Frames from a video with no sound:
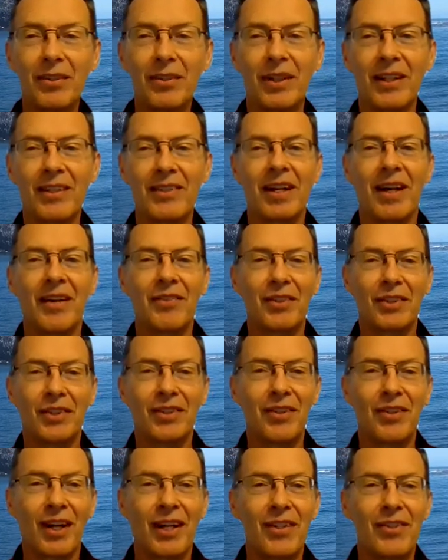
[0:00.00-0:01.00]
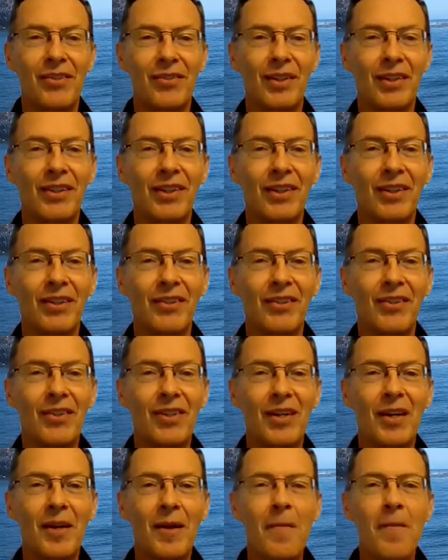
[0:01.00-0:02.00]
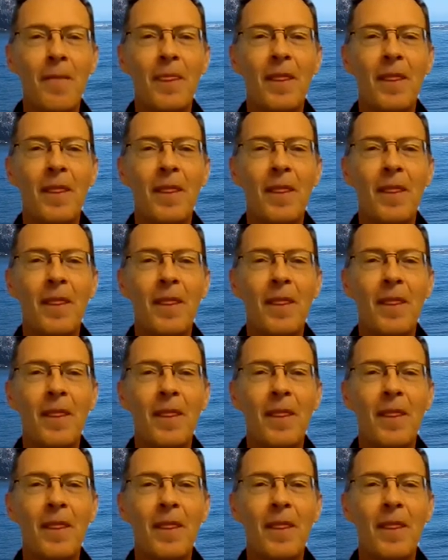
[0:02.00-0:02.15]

to us after Christ returns.